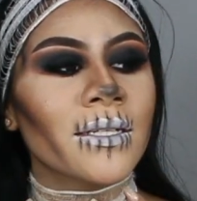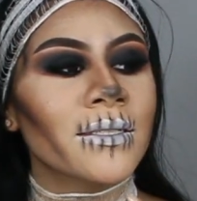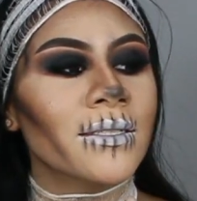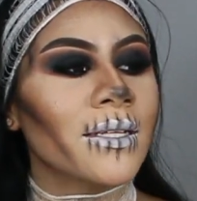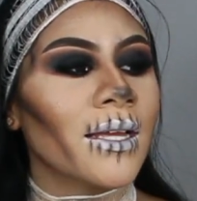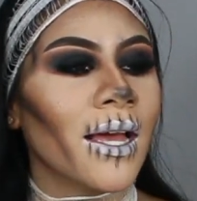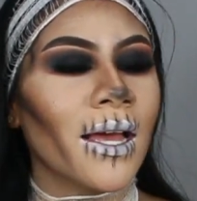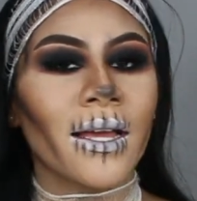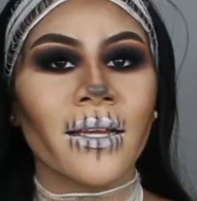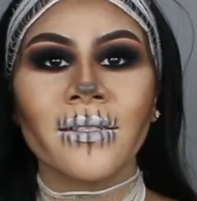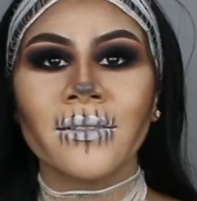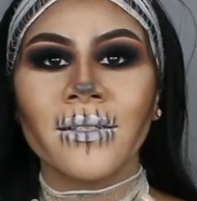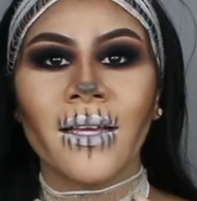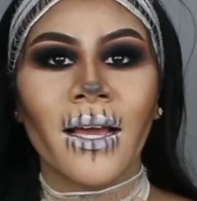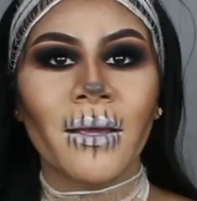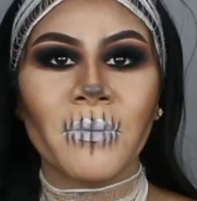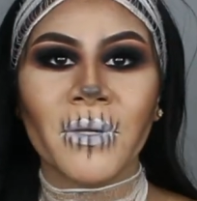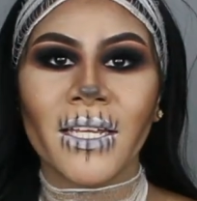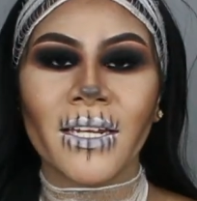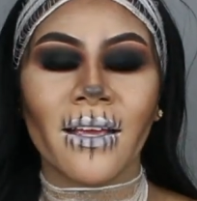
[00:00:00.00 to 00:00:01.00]
Yeah,
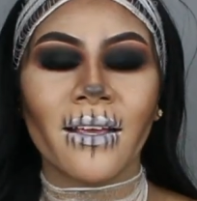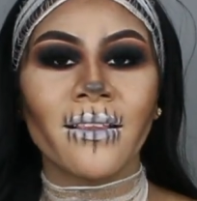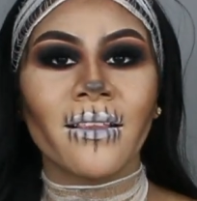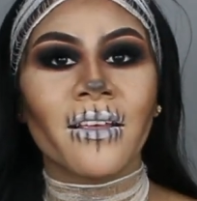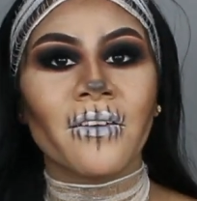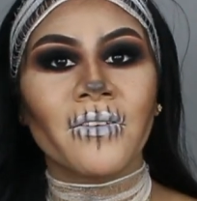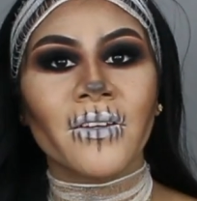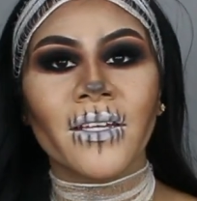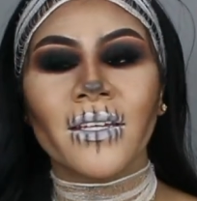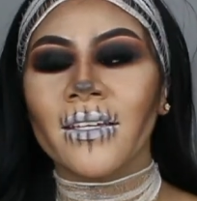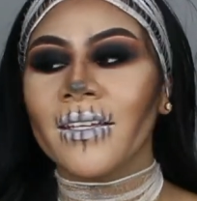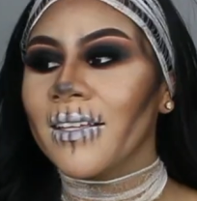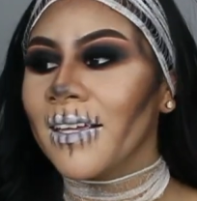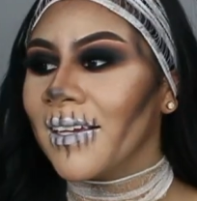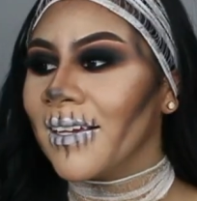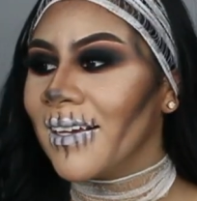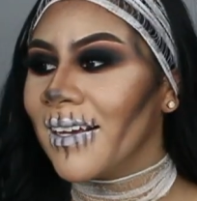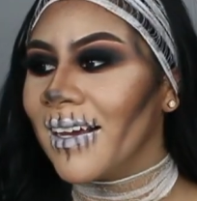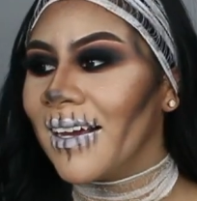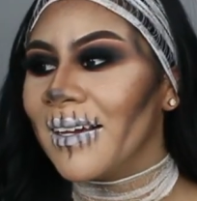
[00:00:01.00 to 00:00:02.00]
I mean, I love it.
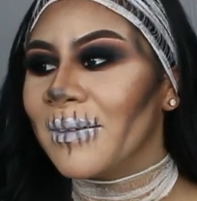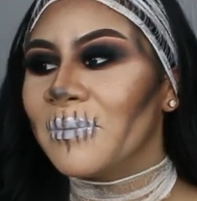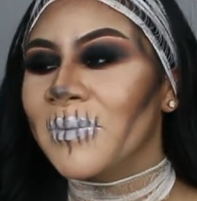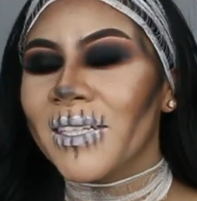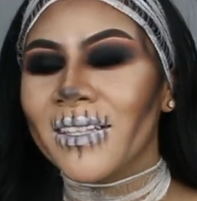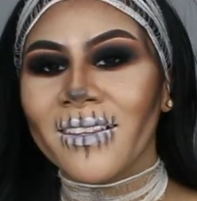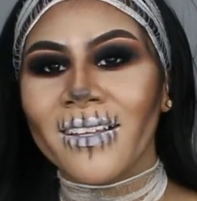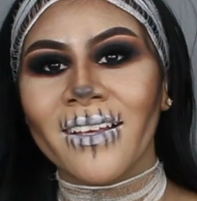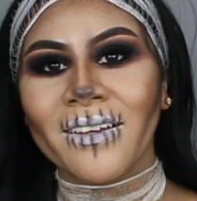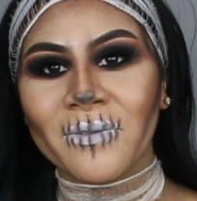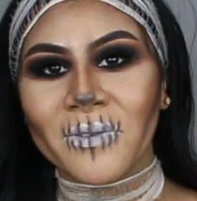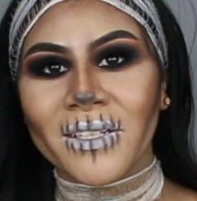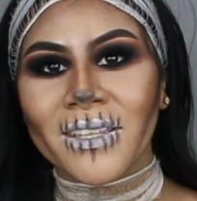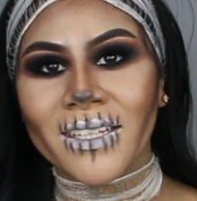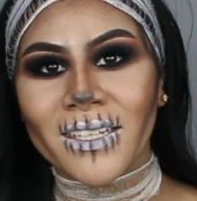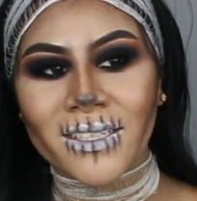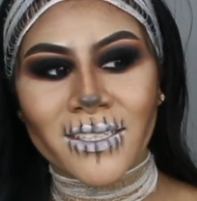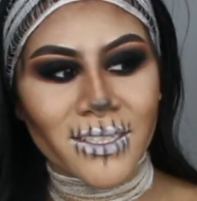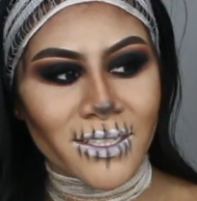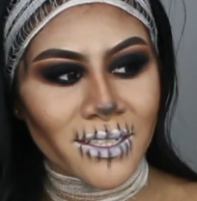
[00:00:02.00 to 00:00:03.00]
Like, I'm in love with
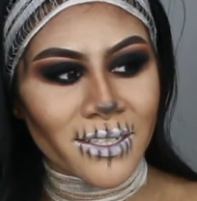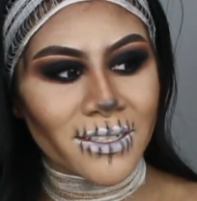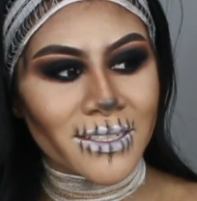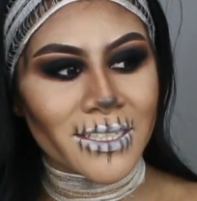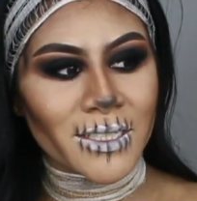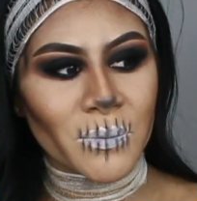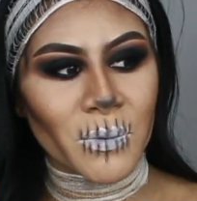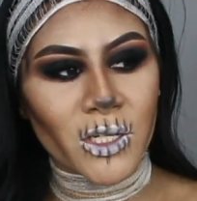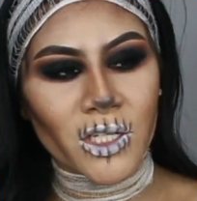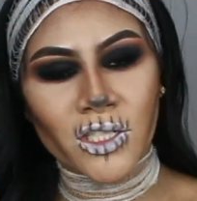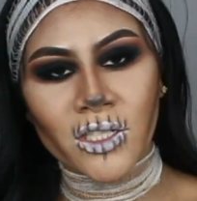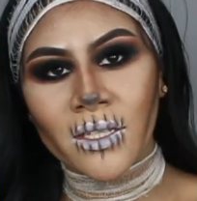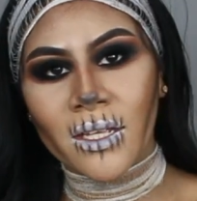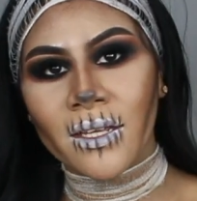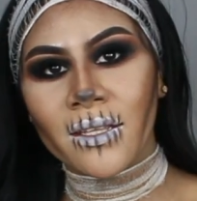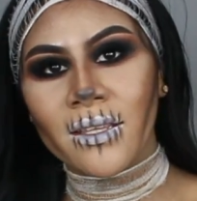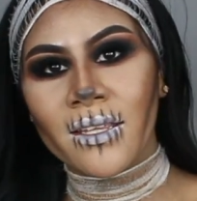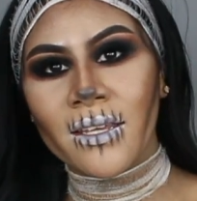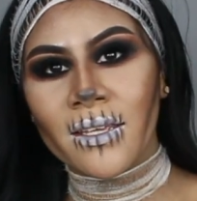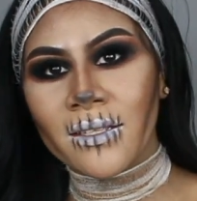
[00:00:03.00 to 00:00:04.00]
this look, especially
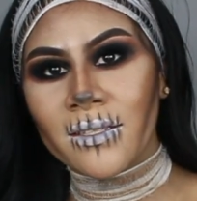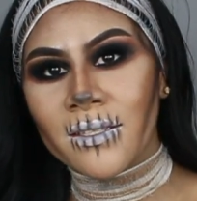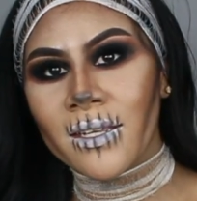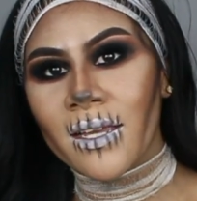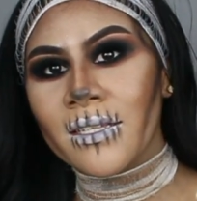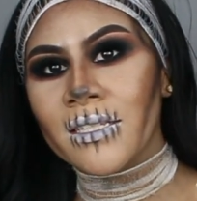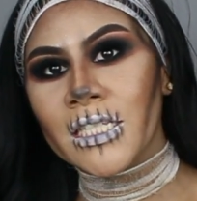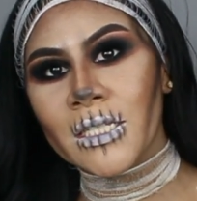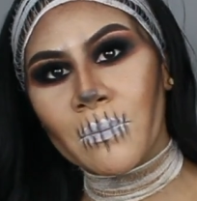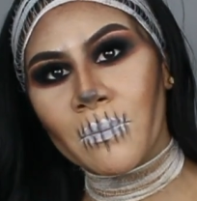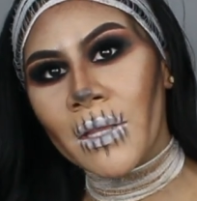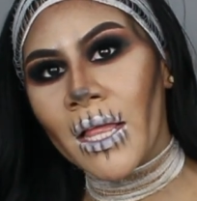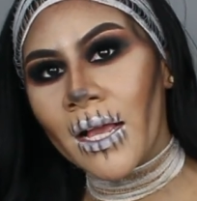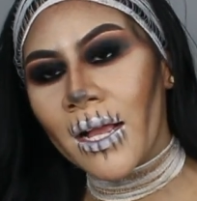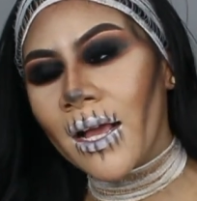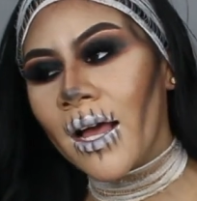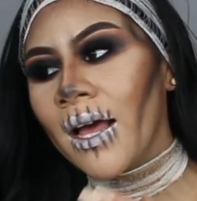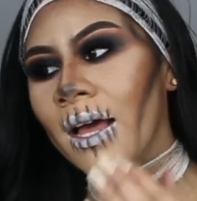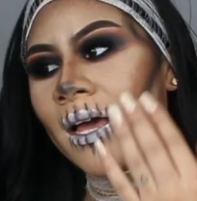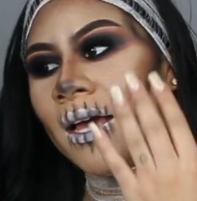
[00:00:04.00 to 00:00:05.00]
like the intense
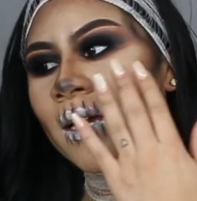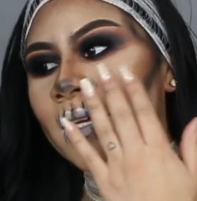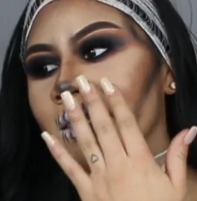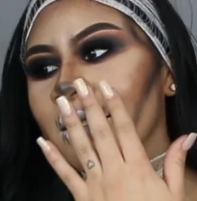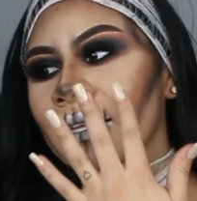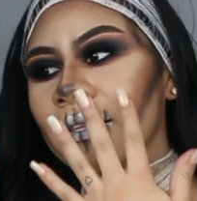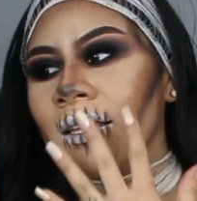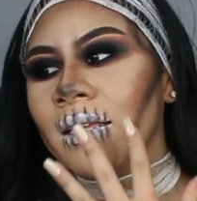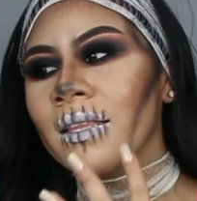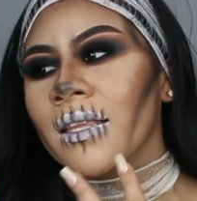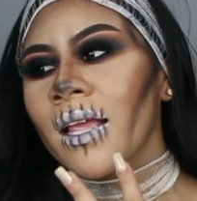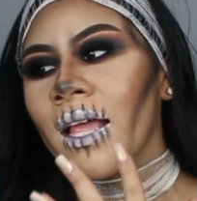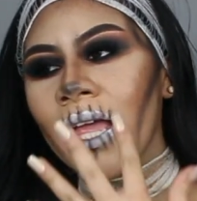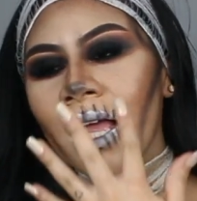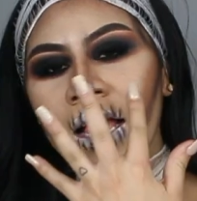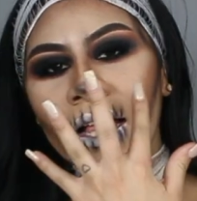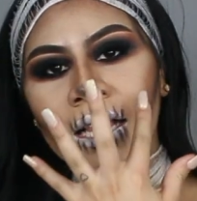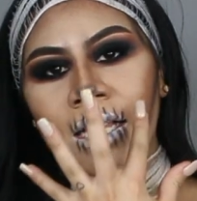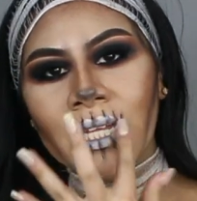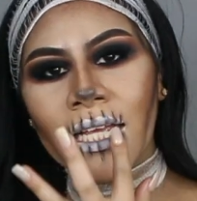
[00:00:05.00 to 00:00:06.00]
black eyes and then
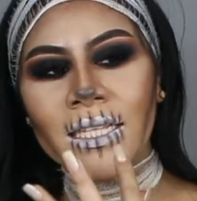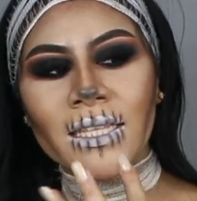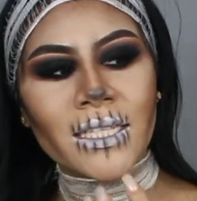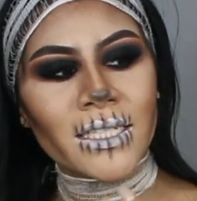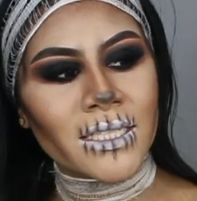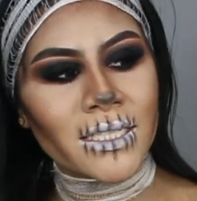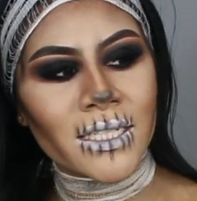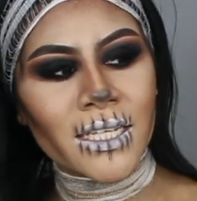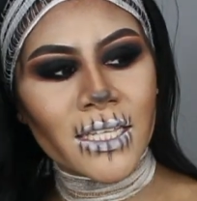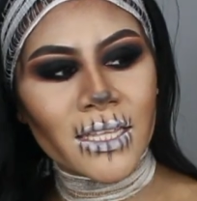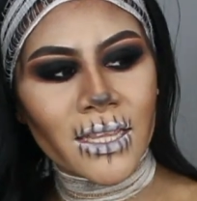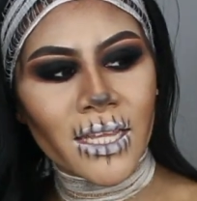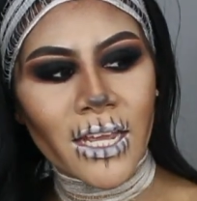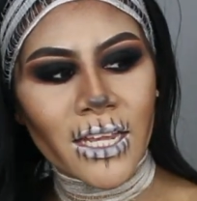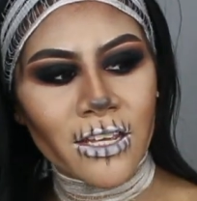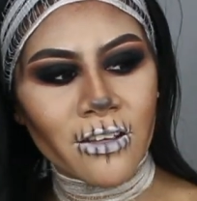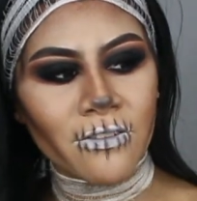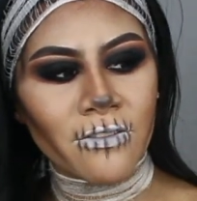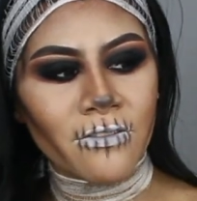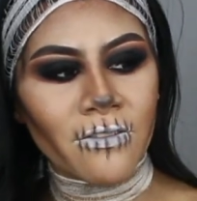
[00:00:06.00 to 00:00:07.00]
like the
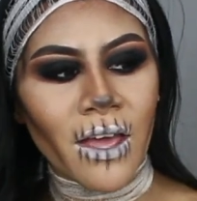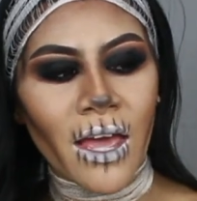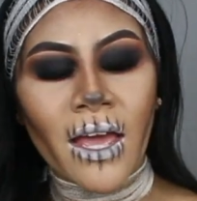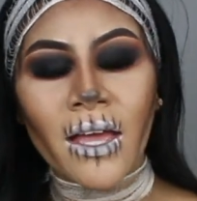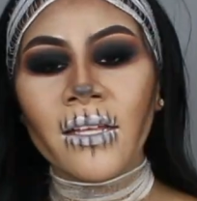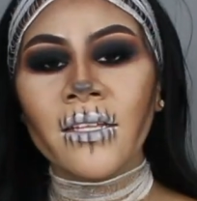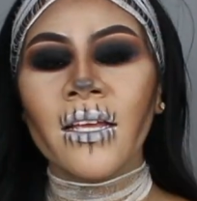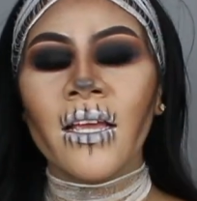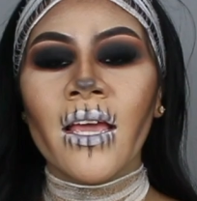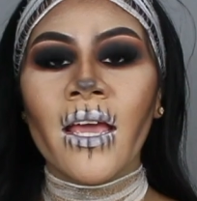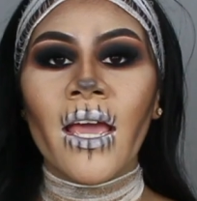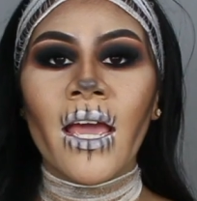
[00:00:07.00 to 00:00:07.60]
teeth-like effect.